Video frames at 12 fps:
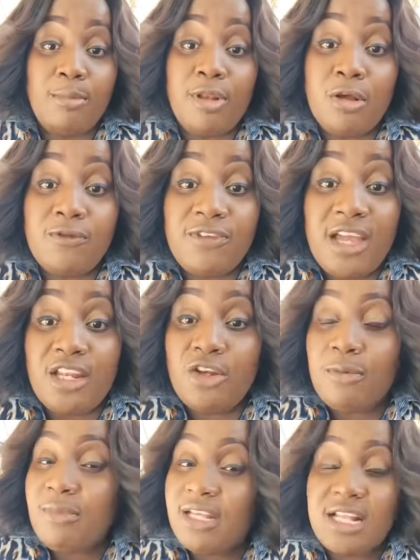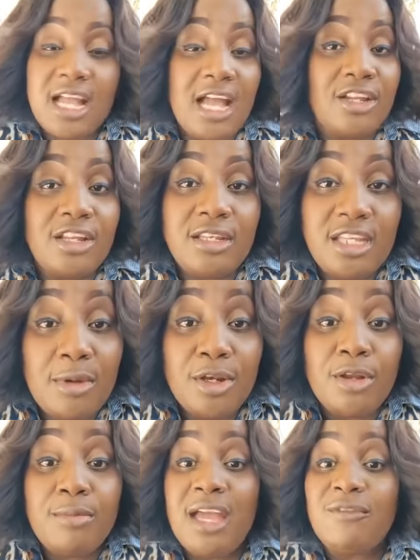I love you and I me call your name
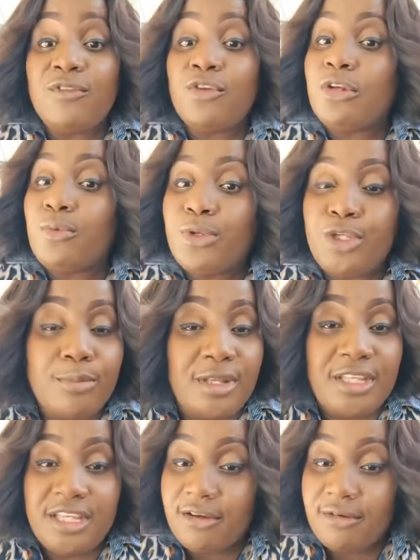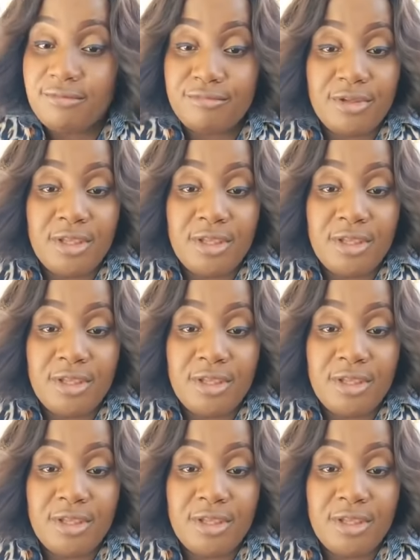and I have nothing with you, my dear.